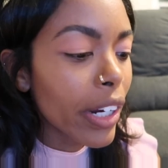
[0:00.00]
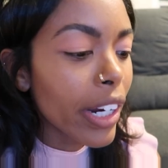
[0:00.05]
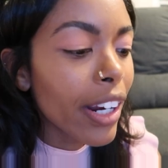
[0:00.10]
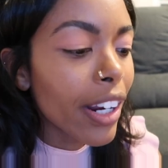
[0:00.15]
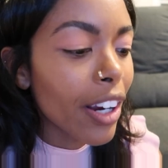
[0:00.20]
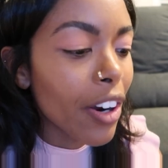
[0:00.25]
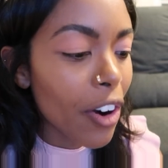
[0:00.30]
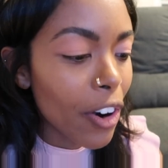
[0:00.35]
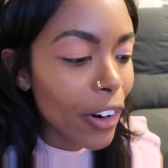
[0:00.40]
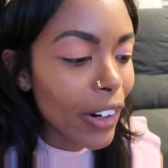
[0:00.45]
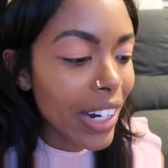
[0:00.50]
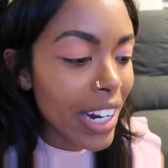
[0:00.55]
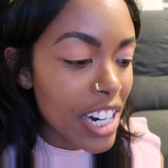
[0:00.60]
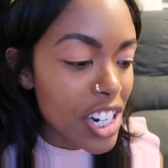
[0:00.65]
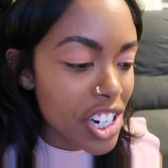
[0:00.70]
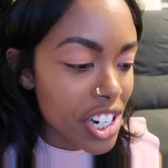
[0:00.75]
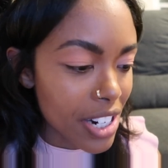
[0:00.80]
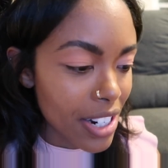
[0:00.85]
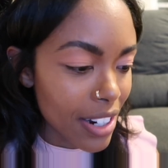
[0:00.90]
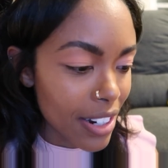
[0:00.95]

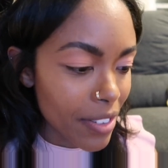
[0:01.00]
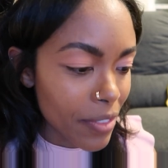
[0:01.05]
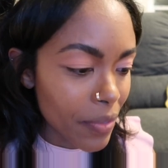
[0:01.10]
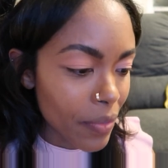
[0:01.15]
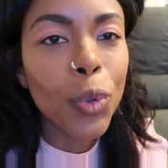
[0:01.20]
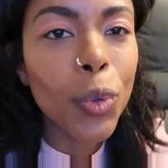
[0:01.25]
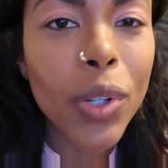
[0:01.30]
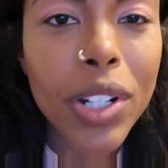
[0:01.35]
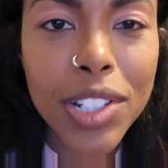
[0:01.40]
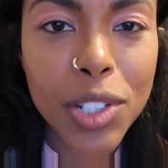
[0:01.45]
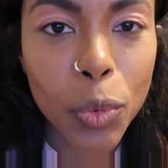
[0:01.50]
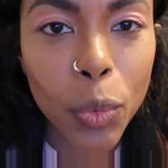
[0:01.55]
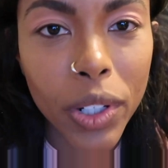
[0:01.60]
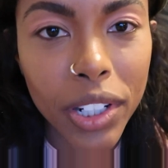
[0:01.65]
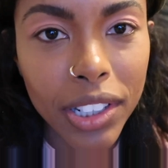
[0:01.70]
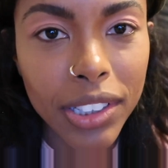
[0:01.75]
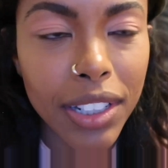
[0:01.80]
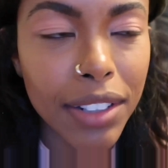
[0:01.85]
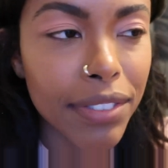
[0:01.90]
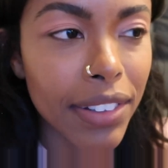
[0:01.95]
reincarnation. Who doesn't
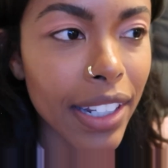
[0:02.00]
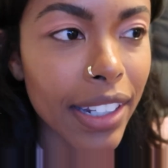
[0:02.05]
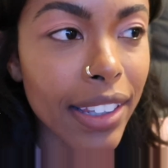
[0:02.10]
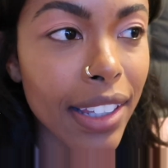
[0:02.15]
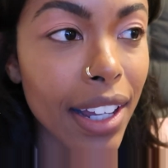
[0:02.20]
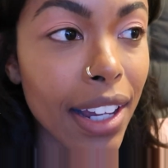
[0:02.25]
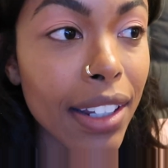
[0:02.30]
want a love like